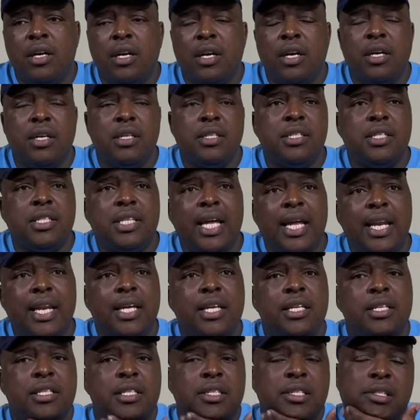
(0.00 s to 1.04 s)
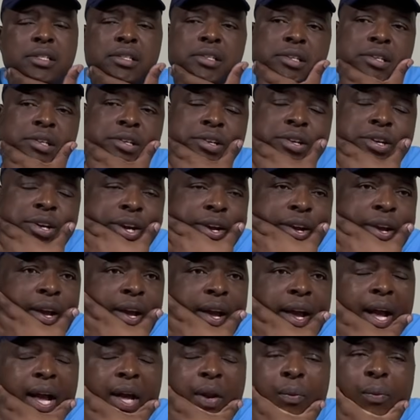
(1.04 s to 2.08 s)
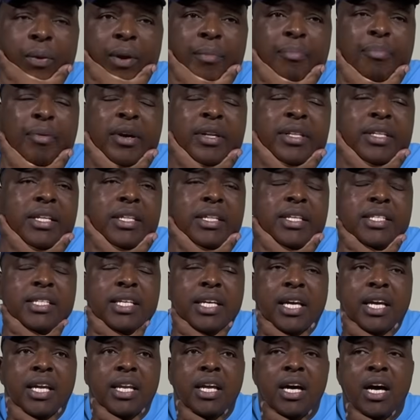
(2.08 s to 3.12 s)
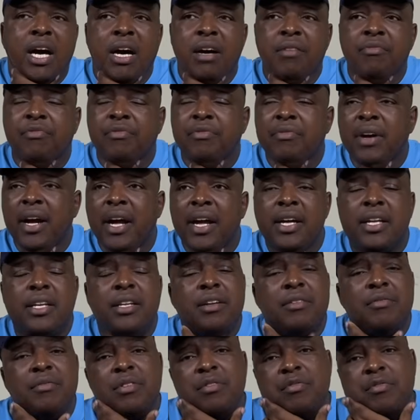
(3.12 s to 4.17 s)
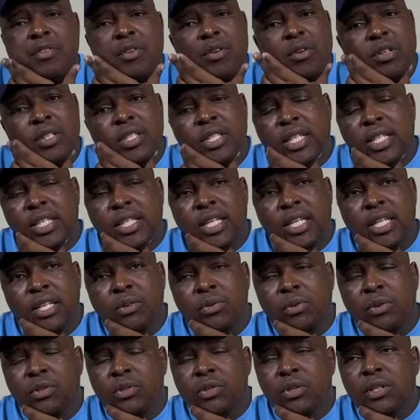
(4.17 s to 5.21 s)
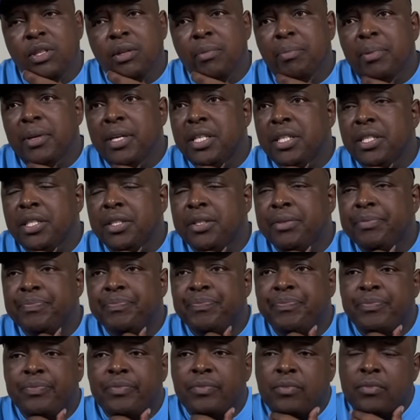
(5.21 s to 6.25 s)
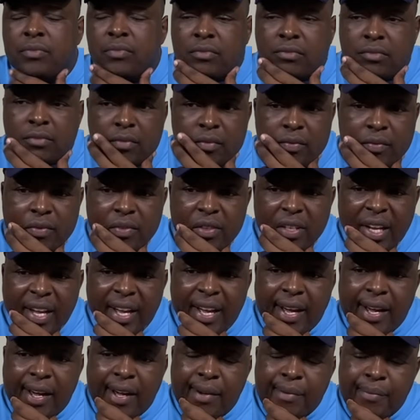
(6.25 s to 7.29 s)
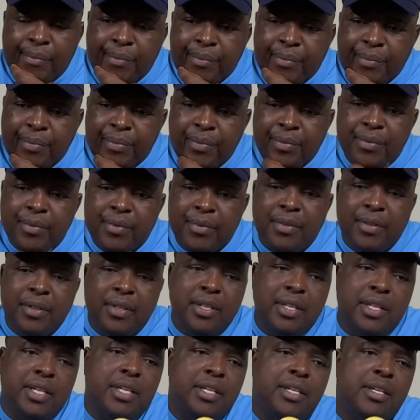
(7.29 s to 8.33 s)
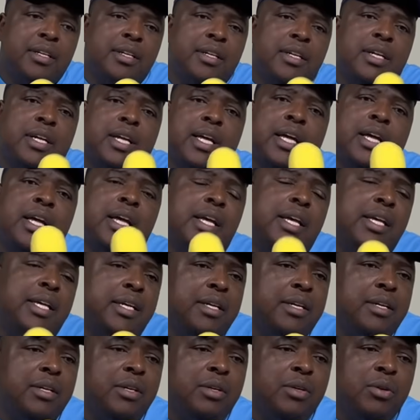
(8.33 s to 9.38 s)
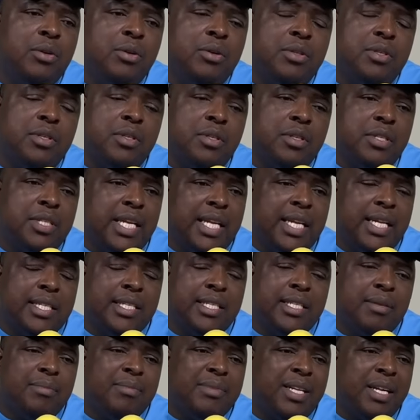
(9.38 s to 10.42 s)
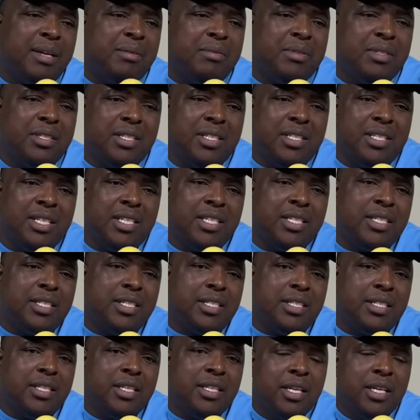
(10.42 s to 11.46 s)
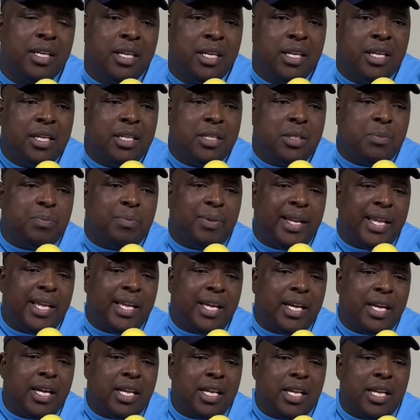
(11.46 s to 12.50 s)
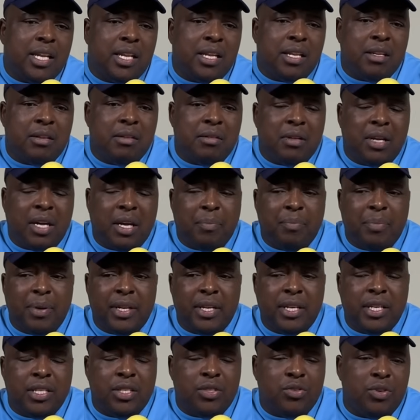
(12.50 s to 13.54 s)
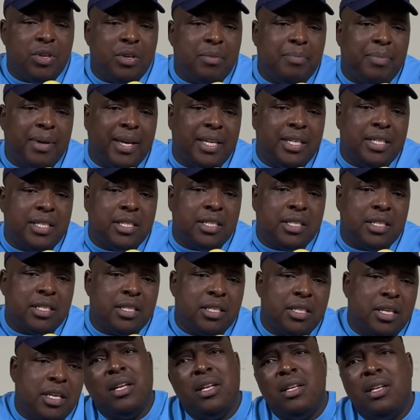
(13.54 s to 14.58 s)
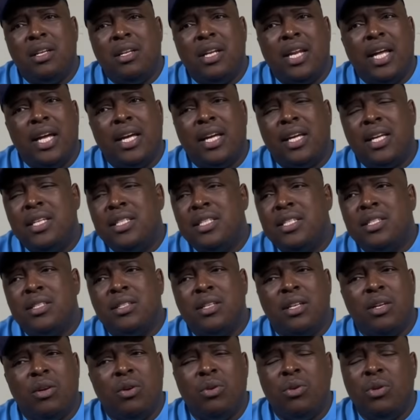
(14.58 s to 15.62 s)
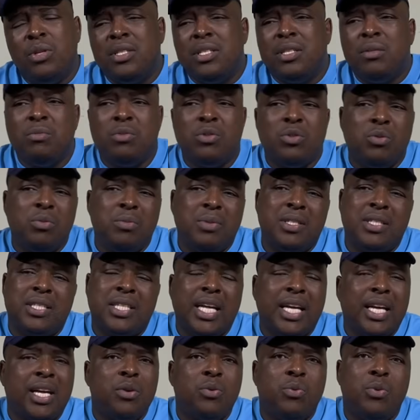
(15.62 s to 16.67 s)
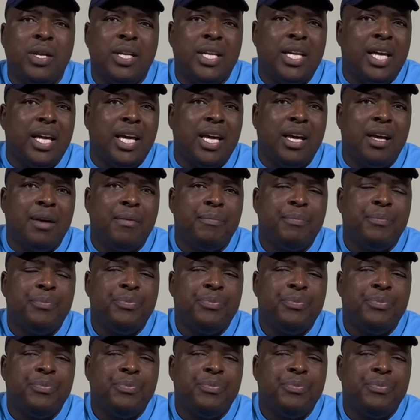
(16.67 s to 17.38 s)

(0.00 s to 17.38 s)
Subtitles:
Sales. At one point in the second half, I had even forgotten that he was on the pitch. Um, Salah sometimes is just he's playing at a like pedestrian pace. Like he always seems to be stuck in one gear.